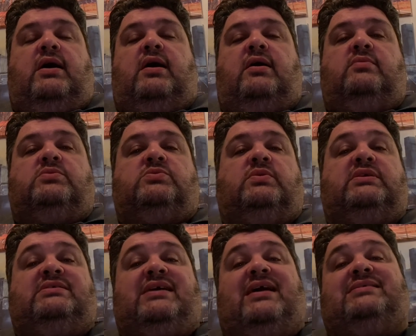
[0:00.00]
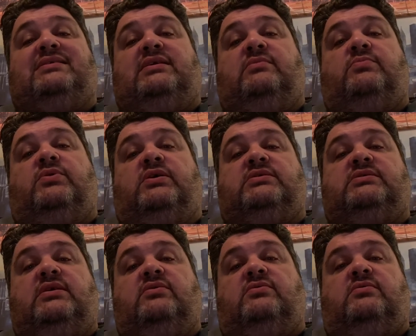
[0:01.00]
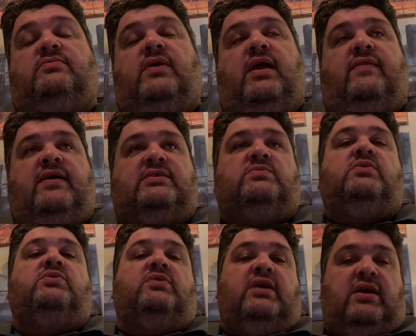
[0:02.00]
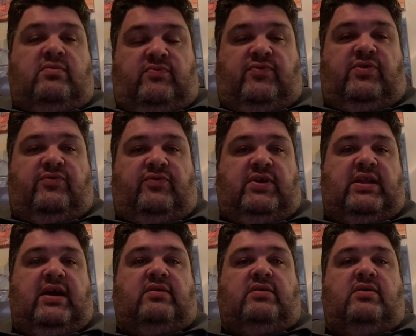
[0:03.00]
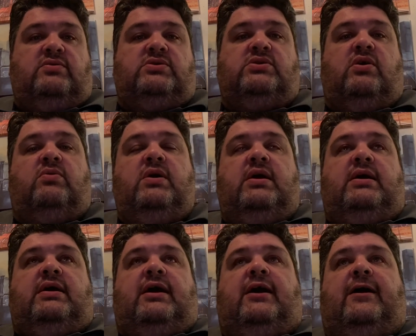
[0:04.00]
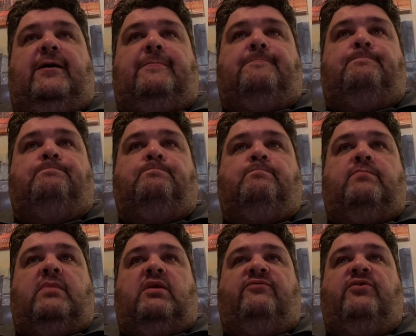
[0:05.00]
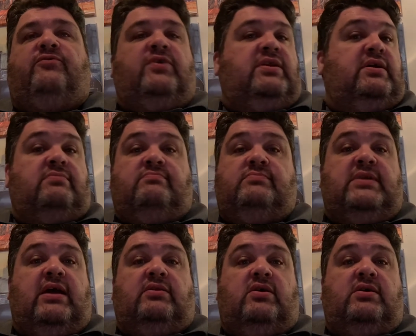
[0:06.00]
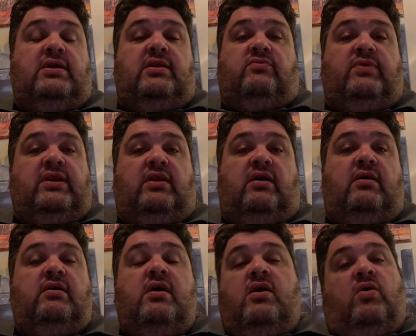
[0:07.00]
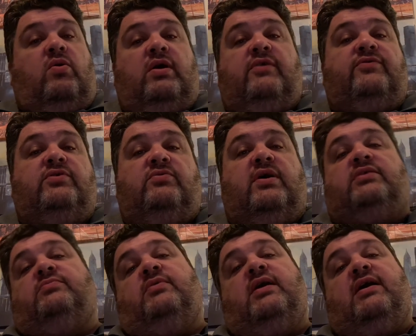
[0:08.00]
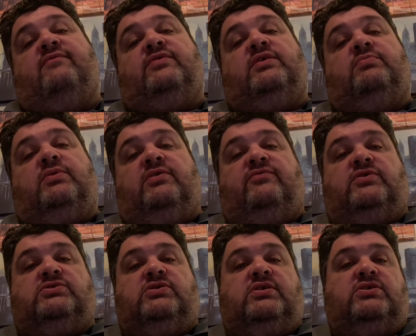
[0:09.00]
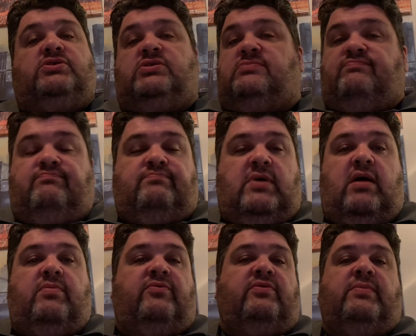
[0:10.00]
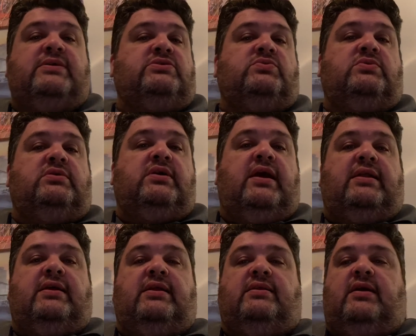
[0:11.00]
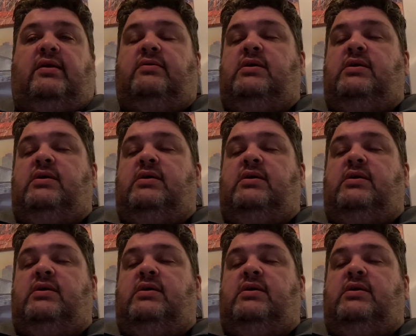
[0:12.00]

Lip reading: It was released as an ebook single, and that's what you'll get for the free download. So feel free to download it and read along, or if you'd rather have the print version, then just hop over to my store and get it there.